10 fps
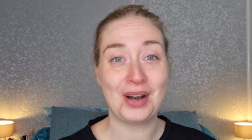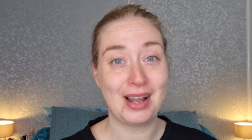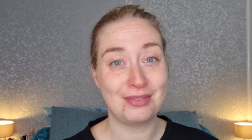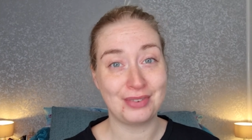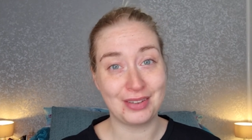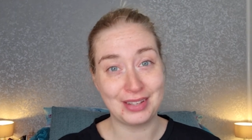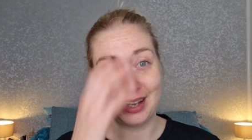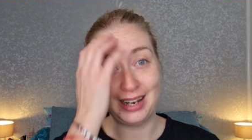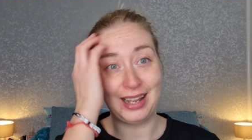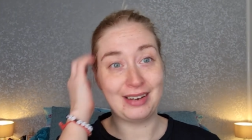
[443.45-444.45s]
I found that
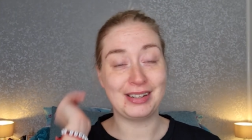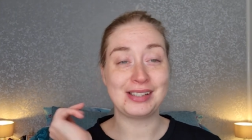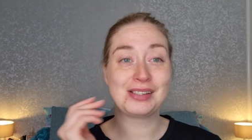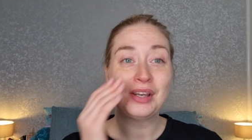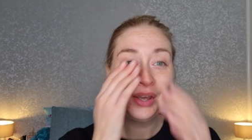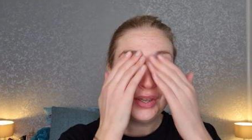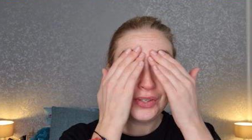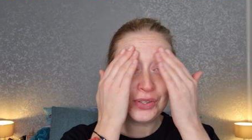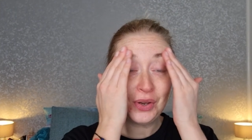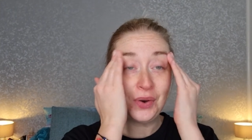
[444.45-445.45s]
hilarious.
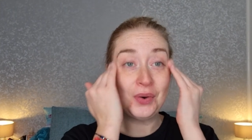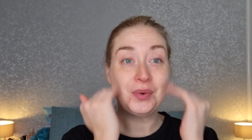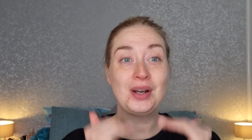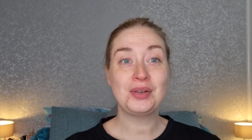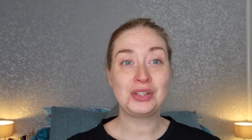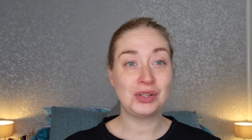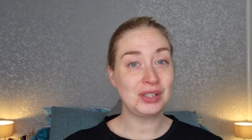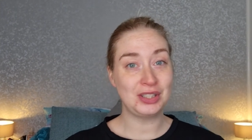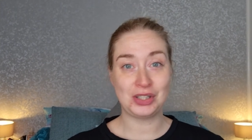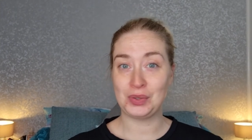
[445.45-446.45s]
So what I would
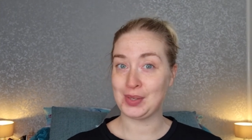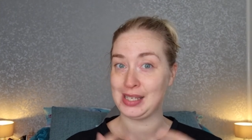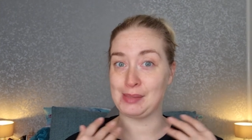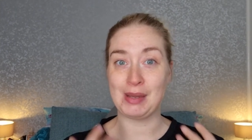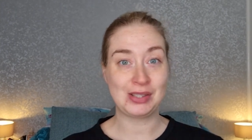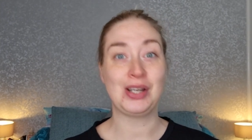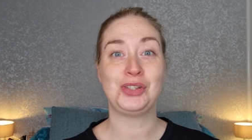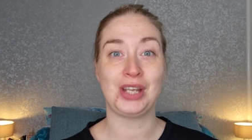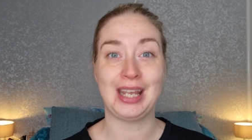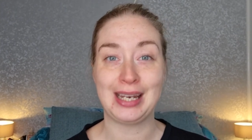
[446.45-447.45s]
usually do is
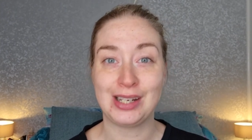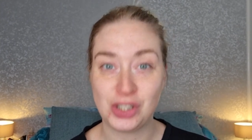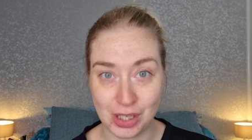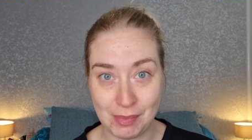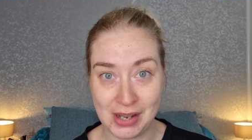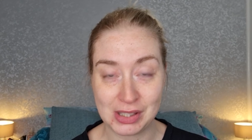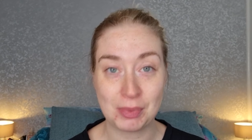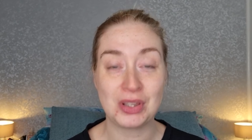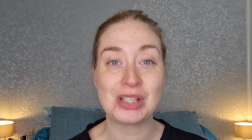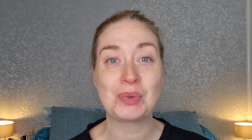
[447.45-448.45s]
massage in a sheet mask,
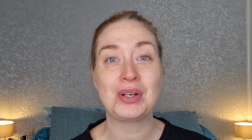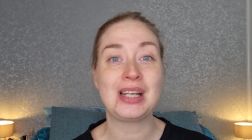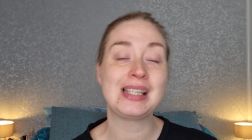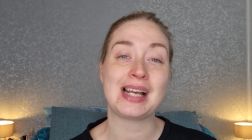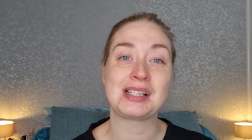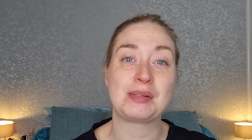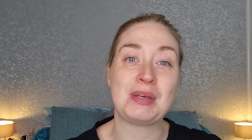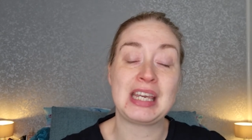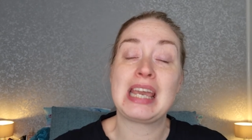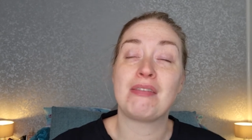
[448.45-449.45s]
but this one has asked
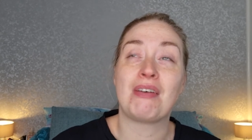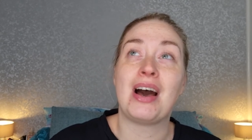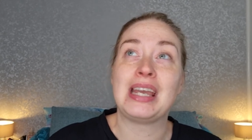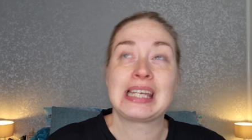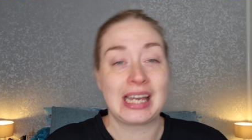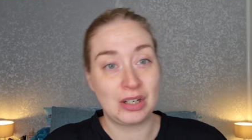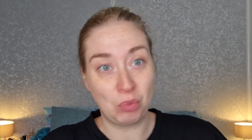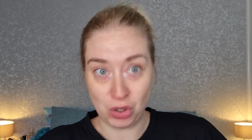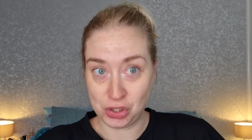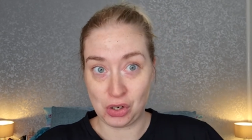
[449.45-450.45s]
me if I can
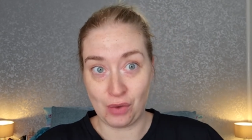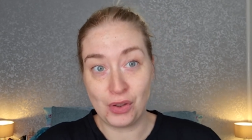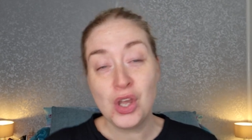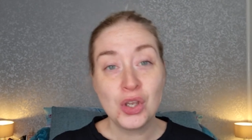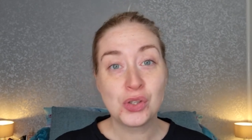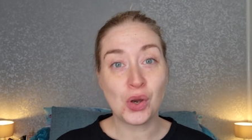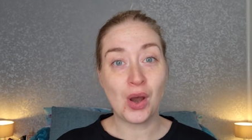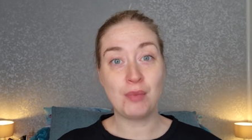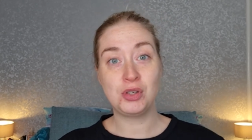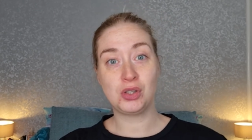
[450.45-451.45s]
wash it off. So
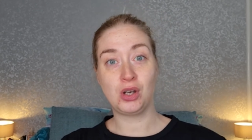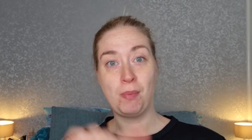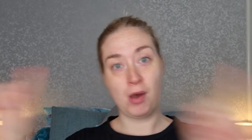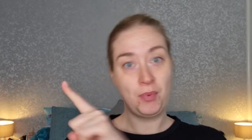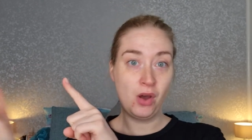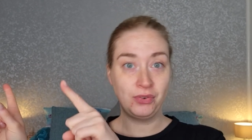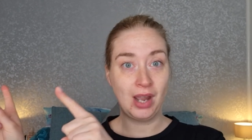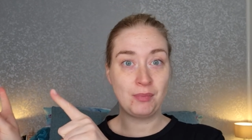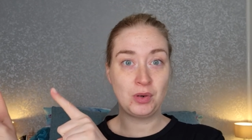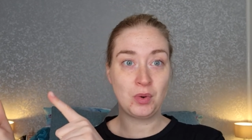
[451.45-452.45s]
I'm just going to pop off
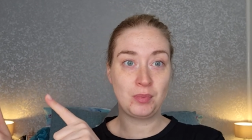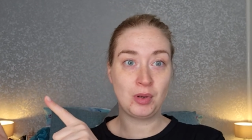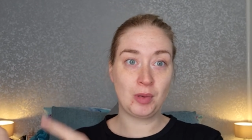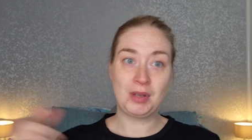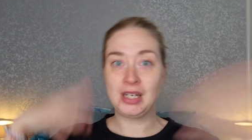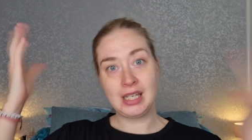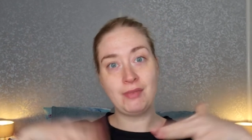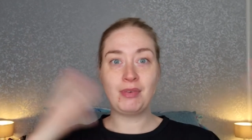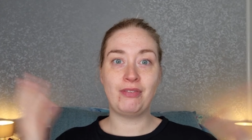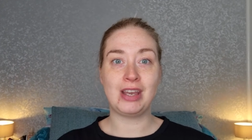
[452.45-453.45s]
camera one moment, give
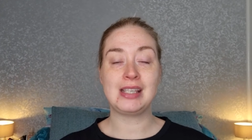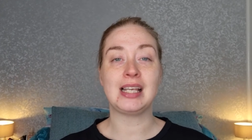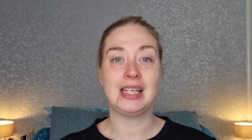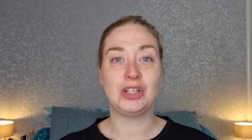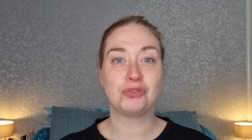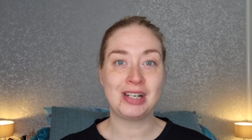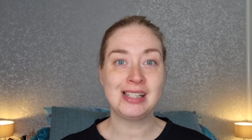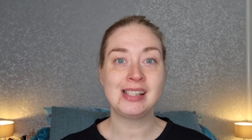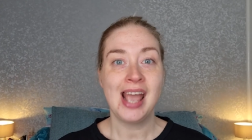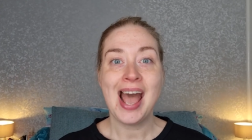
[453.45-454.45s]
my face a little
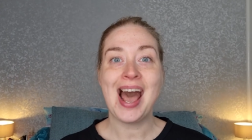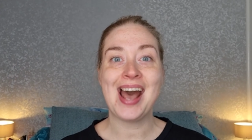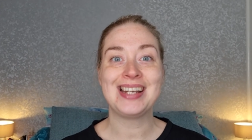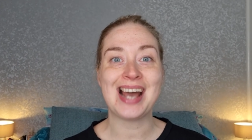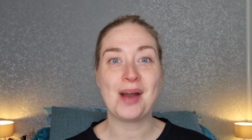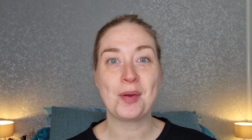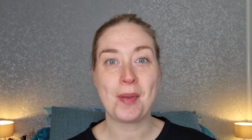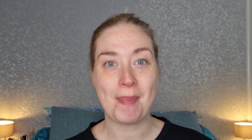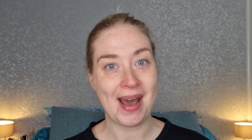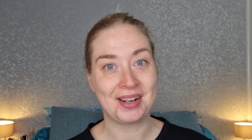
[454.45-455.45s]
rinse, and I will be
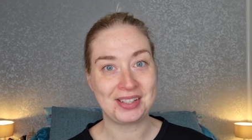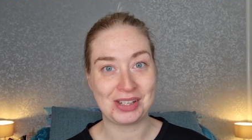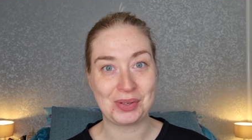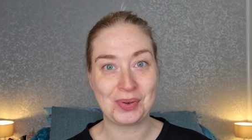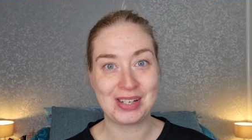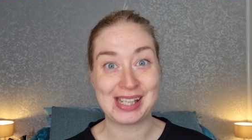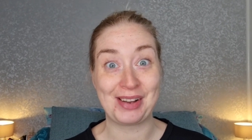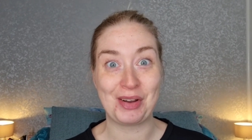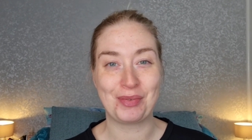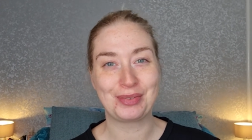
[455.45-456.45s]
back to
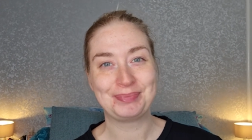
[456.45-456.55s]
sign off.